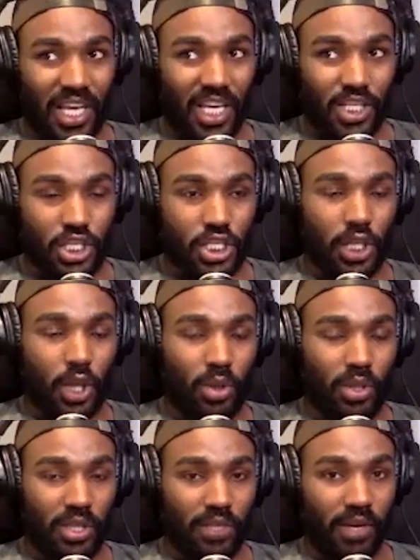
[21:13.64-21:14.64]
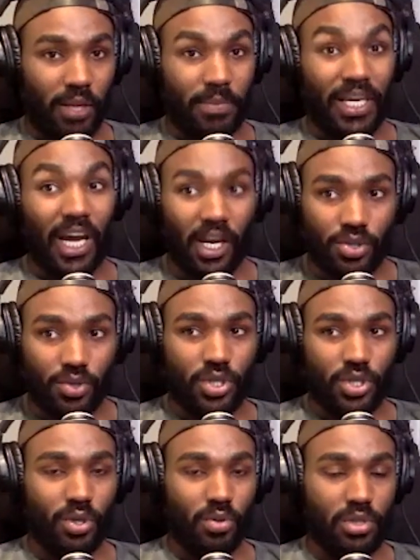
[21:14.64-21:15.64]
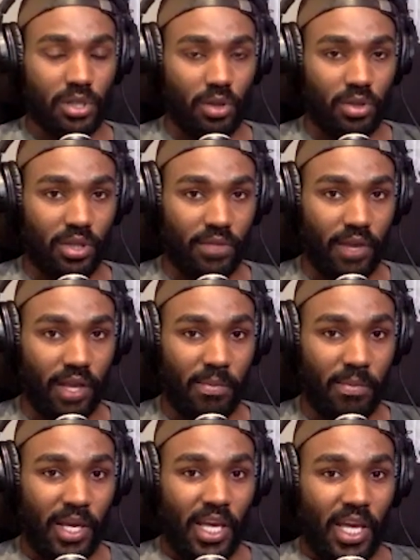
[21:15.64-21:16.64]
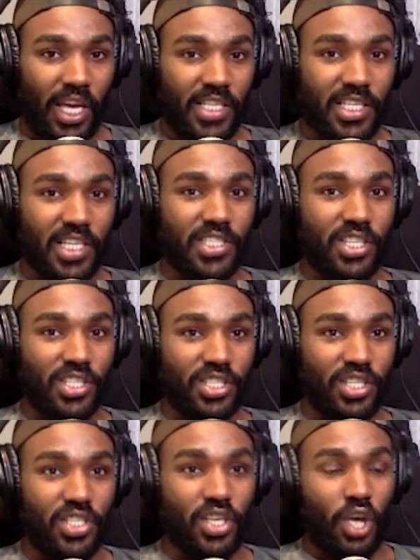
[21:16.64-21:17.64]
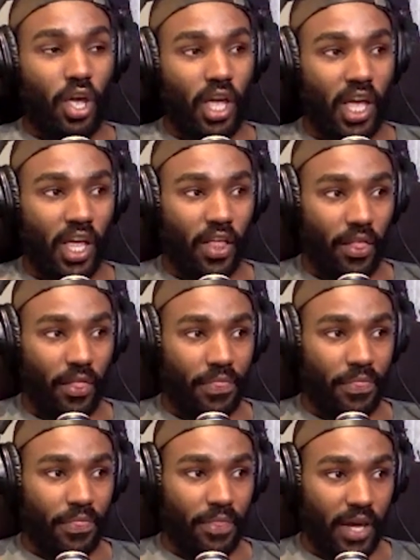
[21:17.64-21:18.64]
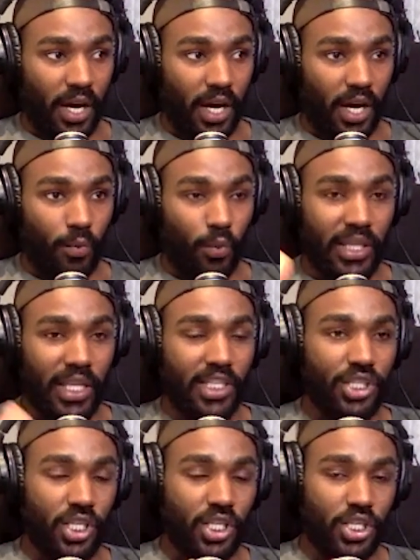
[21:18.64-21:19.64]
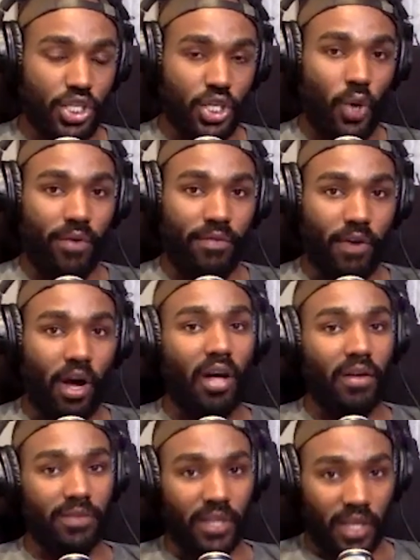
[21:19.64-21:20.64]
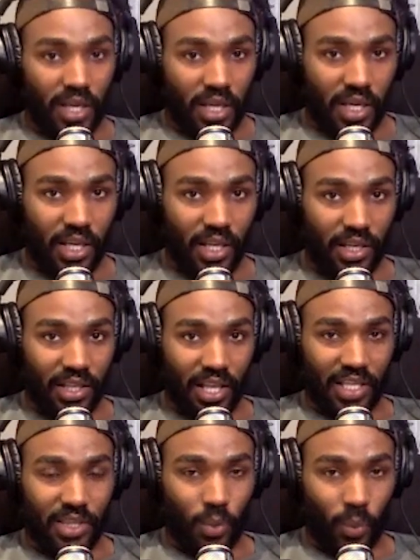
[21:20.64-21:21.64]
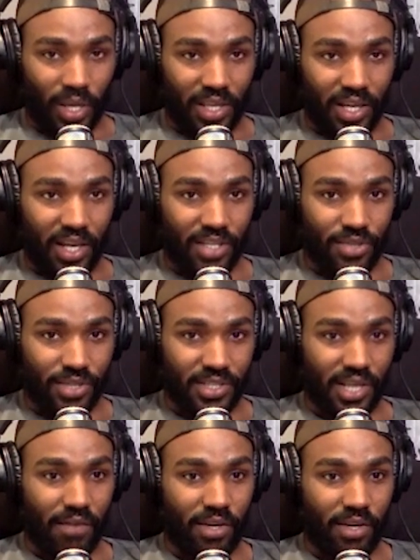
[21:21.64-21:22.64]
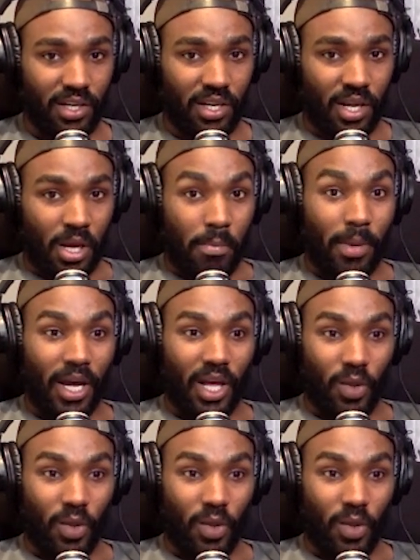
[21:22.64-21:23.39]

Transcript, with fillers: it's slow to develop. The country is so slow to develop. It's because there's this uh, religion is so involved in like the way the country is governed. But